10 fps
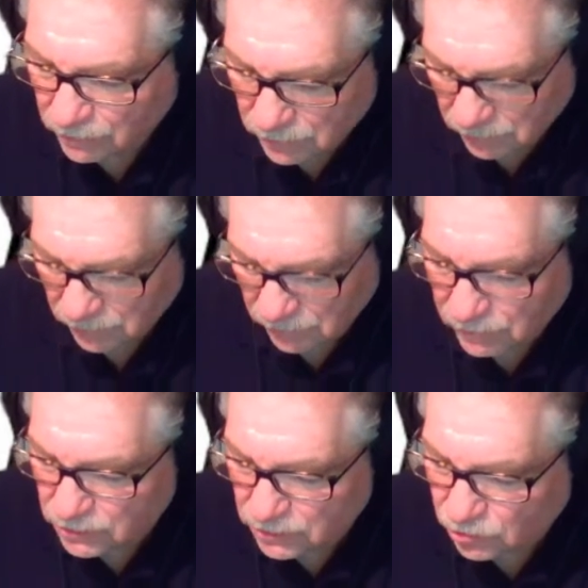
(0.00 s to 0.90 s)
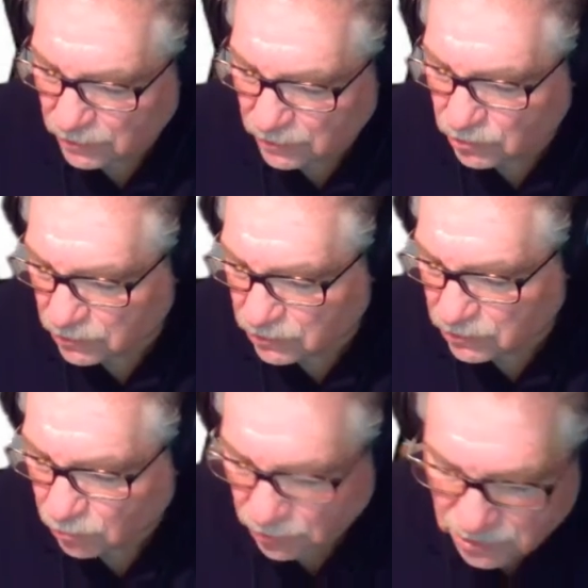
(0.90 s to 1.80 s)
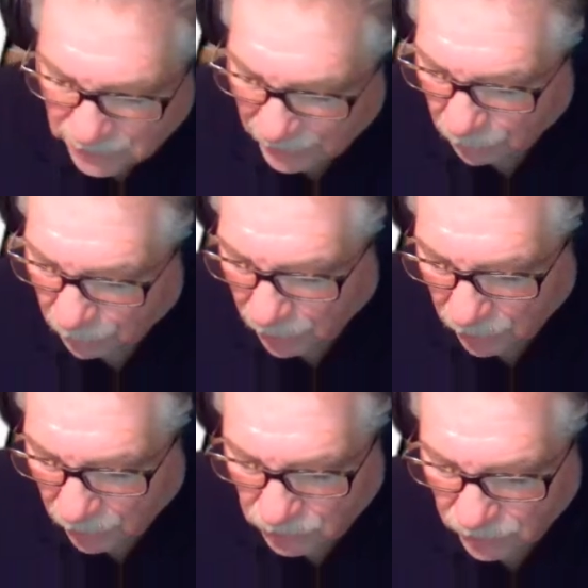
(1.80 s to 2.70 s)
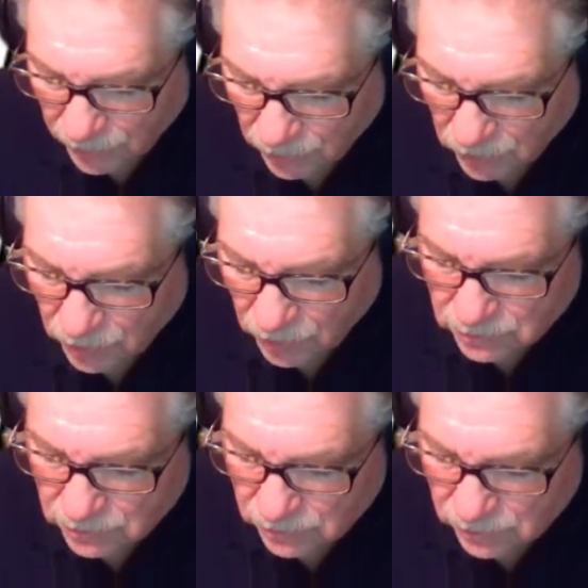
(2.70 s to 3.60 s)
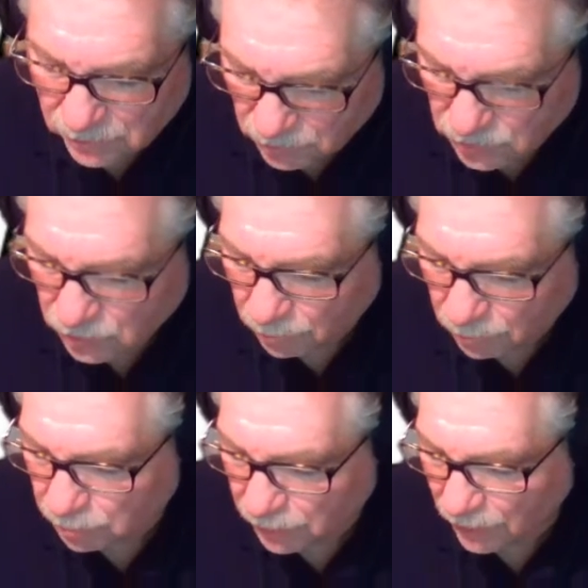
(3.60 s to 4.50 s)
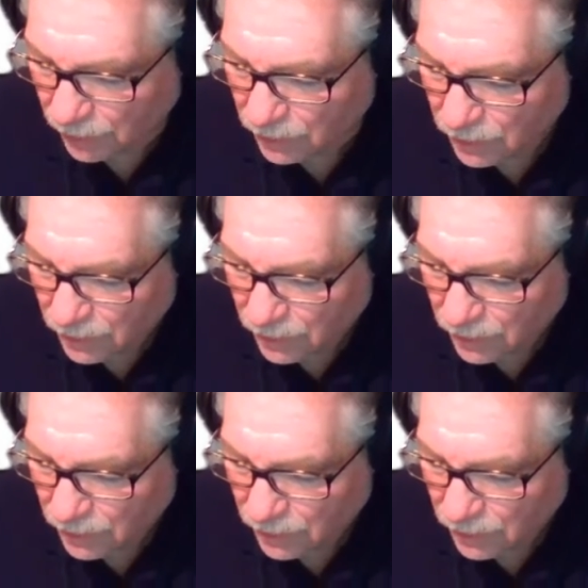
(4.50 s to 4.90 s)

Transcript: these transgressors were saying about you that caused you so much pain?